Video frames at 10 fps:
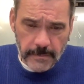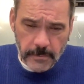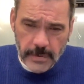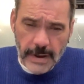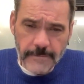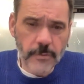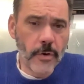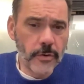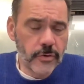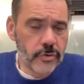we have to
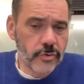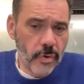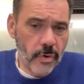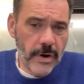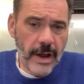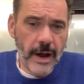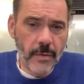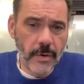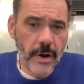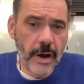control
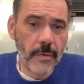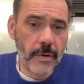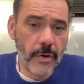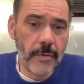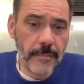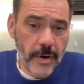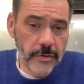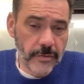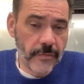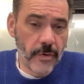our, our
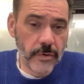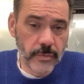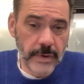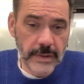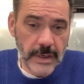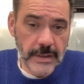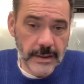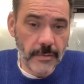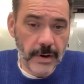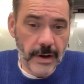amount of clothes we need in
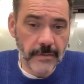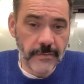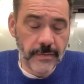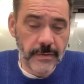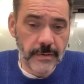our life.